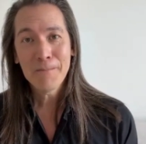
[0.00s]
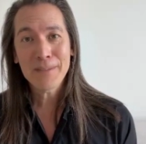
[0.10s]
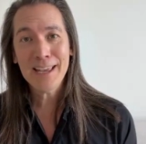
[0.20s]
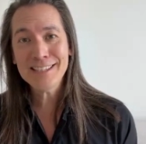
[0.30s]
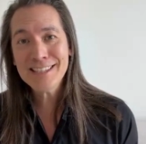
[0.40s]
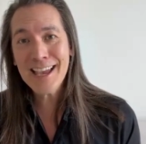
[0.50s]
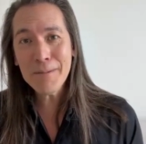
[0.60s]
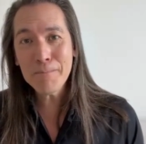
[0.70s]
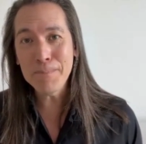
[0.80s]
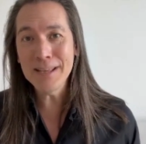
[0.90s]
It's that
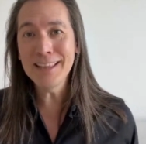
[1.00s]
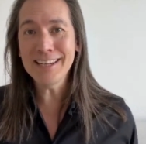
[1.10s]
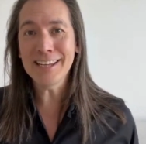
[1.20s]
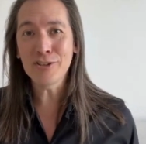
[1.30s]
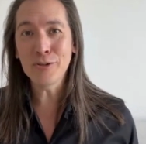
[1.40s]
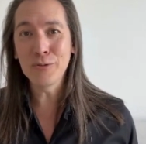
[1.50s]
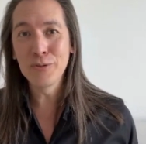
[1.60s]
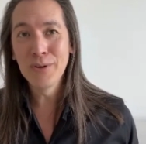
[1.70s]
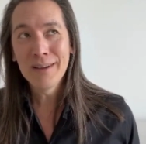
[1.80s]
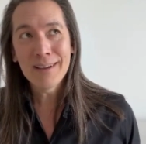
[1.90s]
ability
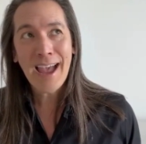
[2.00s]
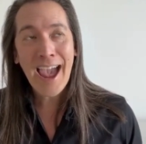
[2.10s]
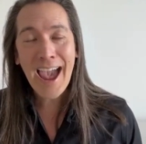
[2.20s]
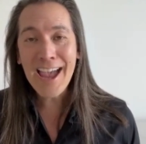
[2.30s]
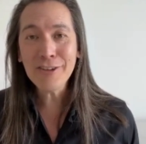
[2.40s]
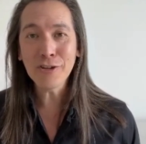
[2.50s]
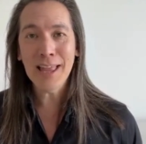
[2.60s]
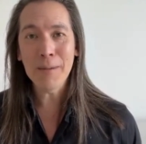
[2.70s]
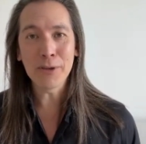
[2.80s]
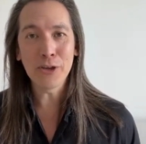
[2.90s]
to handle
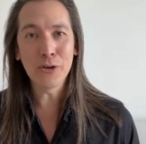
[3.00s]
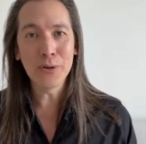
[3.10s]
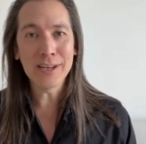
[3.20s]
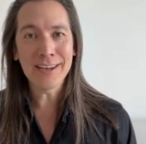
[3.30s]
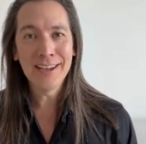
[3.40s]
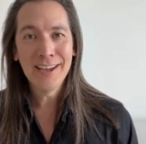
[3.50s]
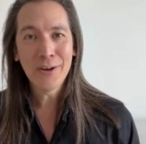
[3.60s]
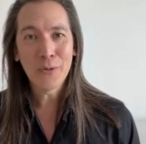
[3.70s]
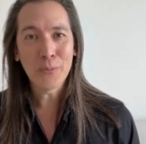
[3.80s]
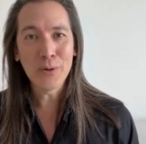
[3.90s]
ambiguity,
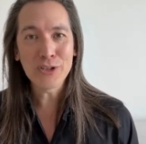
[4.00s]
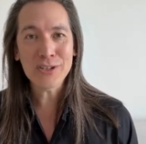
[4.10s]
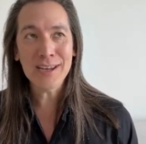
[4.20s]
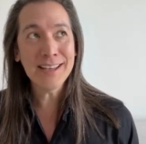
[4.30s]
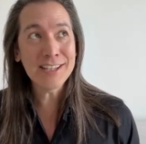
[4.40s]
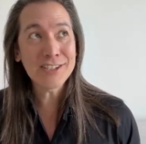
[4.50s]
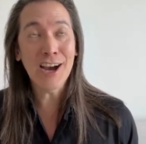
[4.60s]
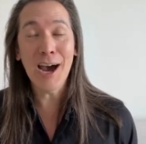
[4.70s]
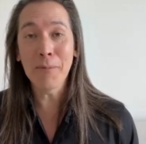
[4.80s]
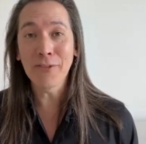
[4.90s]
which in this
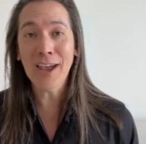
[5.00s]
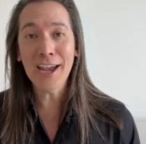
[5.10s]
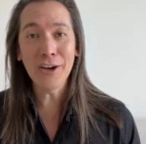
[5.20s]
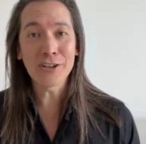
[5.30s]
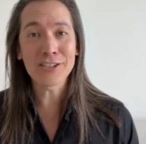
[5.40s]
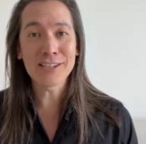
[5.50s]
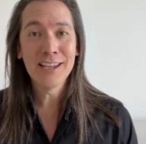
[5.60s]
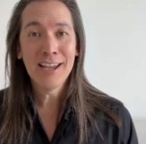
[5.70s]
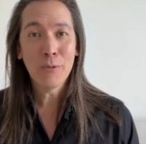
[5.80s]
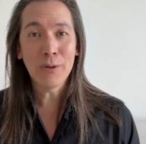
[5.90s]
time of chaos
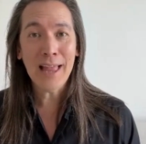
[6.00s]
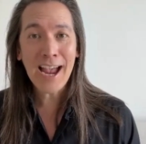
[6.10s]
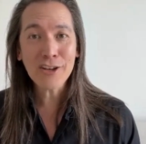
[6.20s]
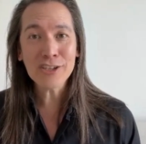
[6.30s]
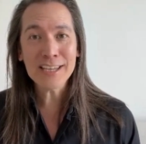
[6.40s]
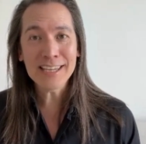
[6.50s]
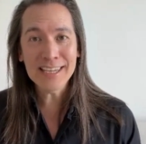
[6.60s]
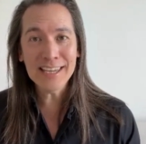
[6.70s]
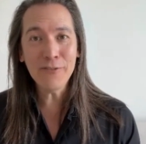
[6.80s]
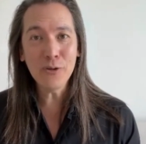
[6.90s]
will actually
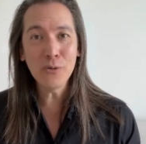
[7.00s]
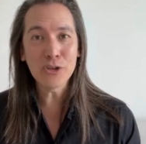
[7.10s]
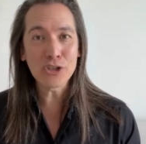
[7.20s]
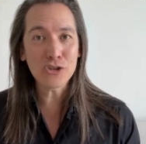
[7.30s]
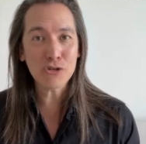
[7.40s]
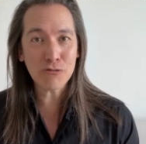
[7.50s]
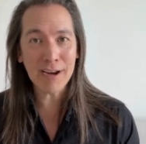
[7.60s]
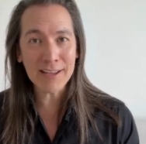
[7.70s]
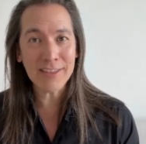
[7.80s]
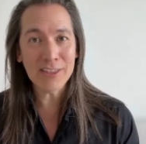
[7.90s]
give you the
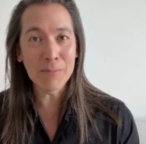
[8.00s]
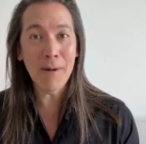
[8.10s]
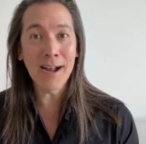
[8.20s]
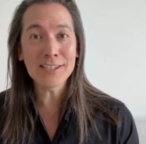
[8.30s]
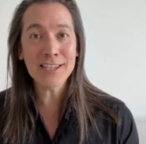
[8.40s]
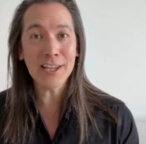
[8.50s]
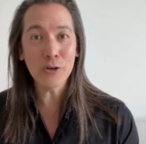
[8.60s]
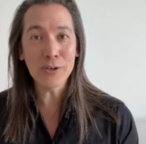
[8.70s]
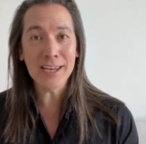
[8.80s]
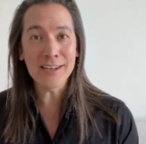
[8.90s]
strength and the mindset you
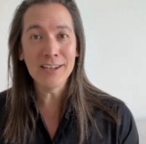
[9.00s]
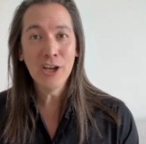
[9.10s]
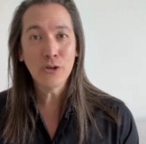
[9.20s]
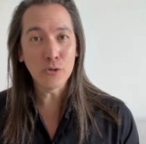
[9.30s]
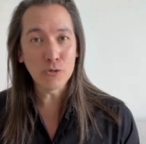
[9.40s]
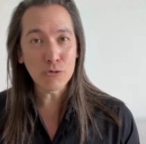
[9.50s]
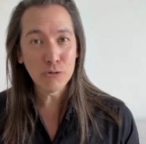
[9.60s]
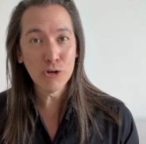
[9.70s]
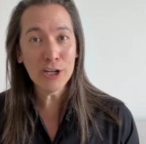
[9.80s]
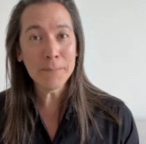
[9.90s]
need to
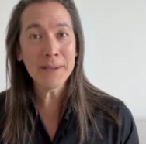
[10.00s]
truly be